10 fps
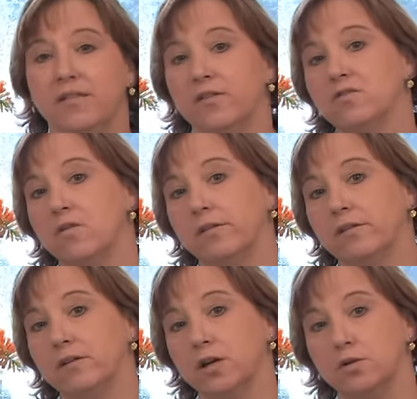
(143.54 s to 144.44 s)
so that
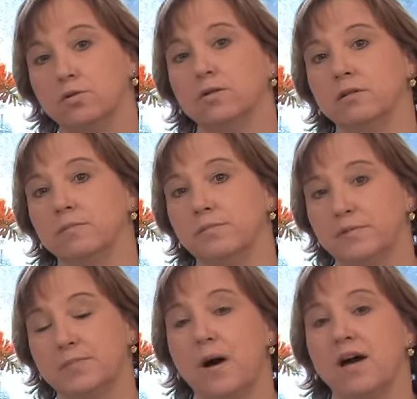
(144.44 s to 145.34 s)
they're in a cooler
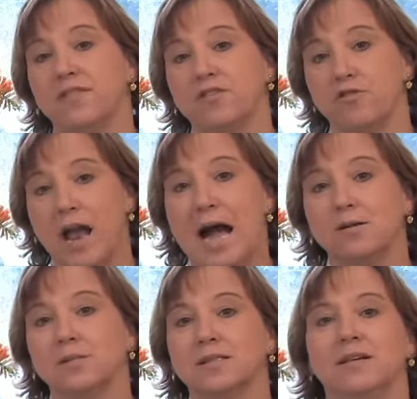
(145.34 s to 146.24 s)
spot than your
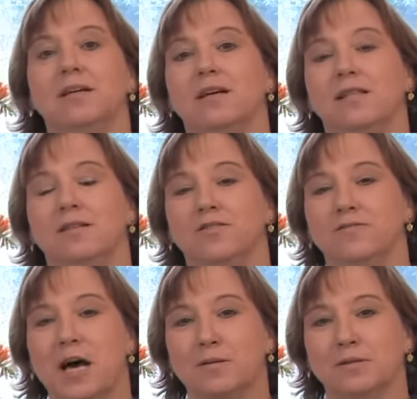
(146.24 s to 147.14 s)
house, then your
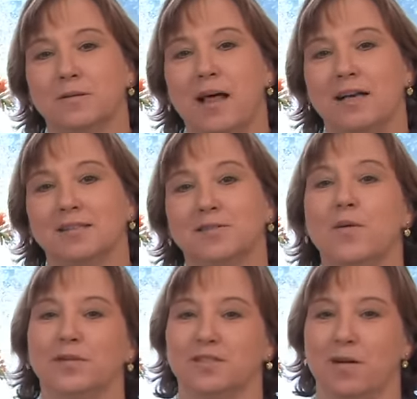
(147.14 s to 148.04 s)
flowers will last
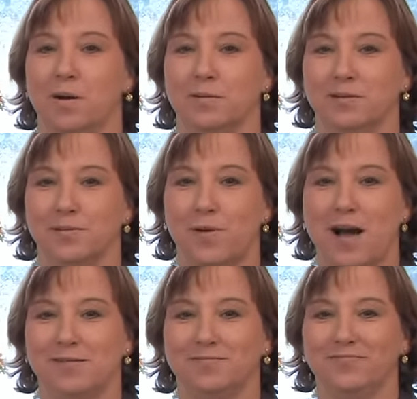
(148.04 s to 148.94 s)
so much longer as
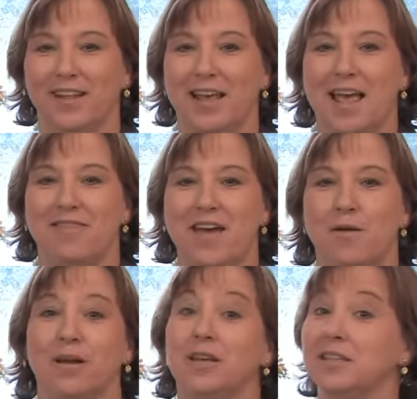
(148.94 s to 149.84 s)
well. And
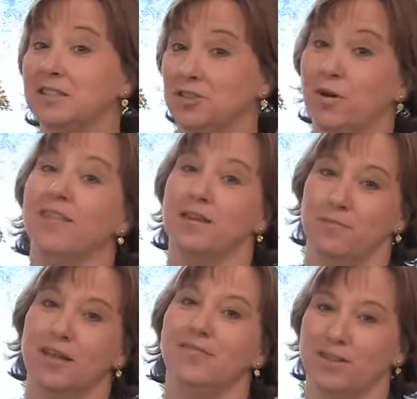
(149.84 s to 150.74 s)
that way you can enjoy
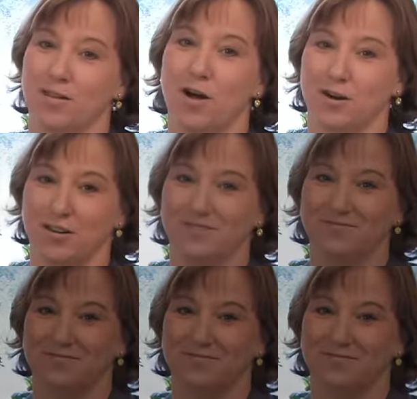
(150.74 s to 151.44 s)
them even longer.